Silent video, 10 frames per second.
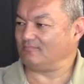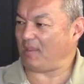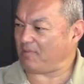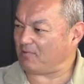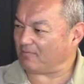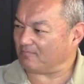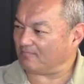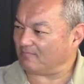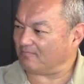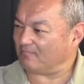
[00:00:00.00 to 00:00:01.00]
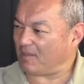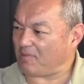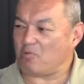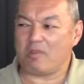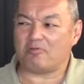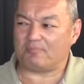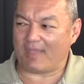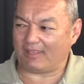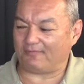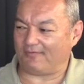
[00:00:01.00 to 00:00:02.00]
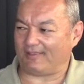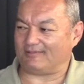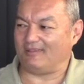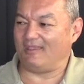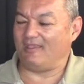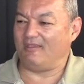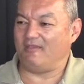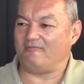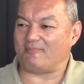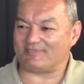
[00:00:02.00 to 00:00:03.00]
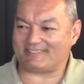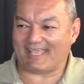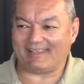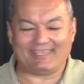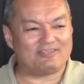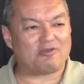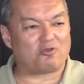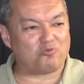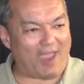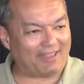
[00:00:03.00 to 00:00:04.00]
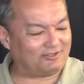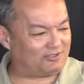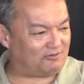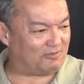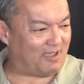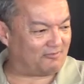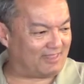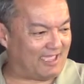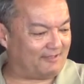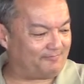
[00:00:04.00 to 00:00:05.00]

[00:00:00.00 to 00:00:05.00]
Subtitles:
Maybe we would benefit from settling into our gratitude about that.